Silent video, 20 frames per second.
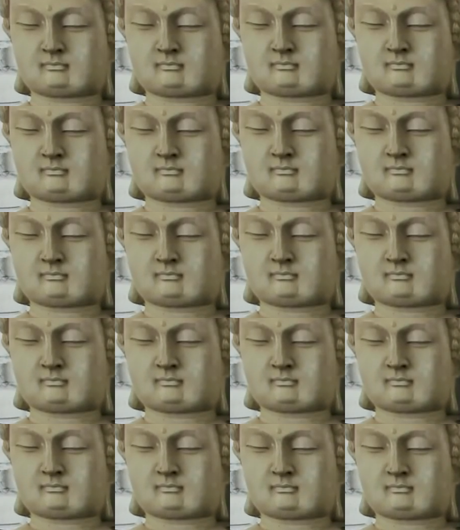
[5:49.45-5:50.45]

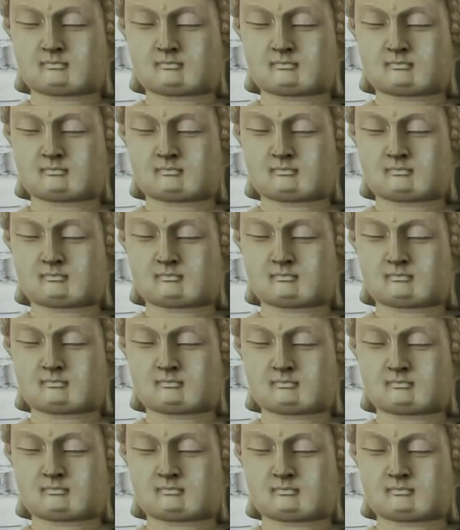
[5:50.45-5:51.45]

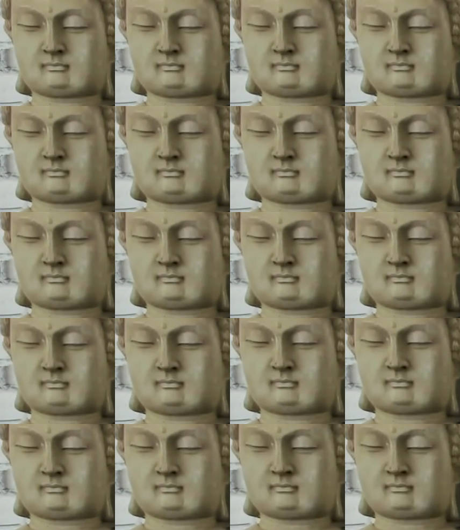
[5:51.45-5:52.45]

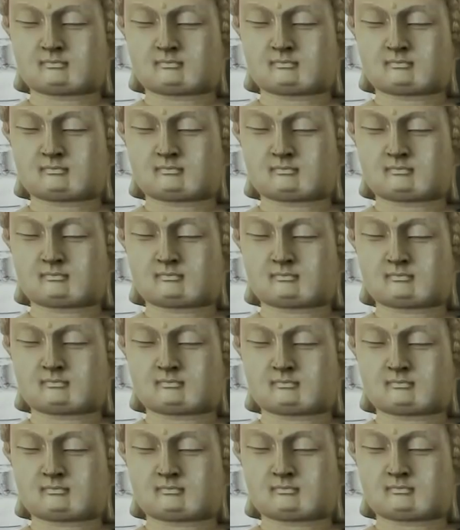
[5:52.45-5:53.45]

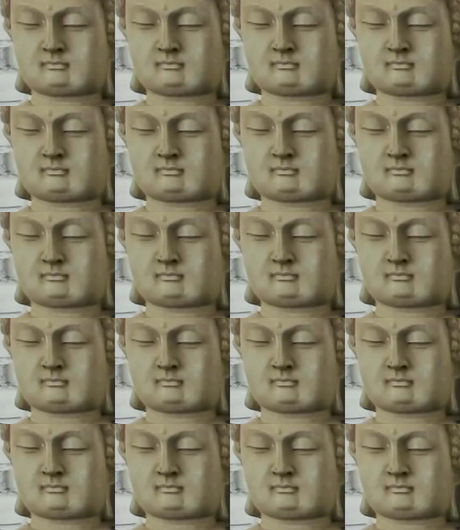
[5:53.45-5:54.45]

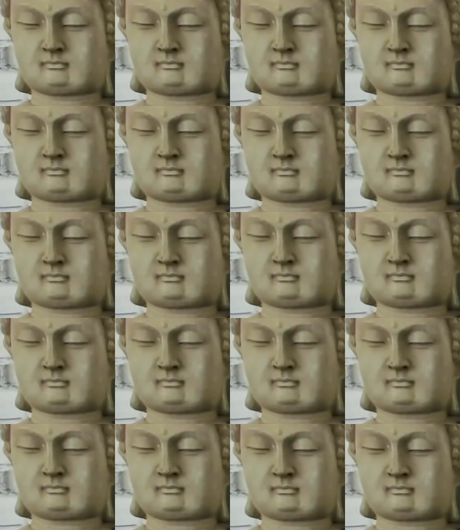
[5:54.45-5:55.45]

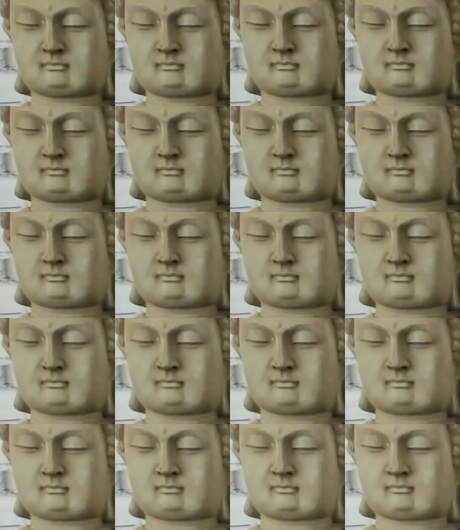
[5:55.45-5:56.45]

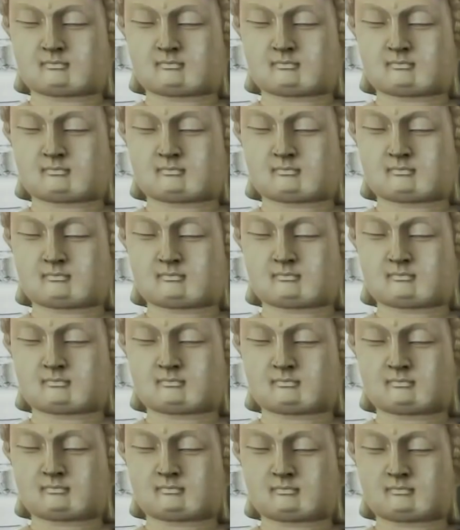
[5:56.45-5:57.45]
[no speech]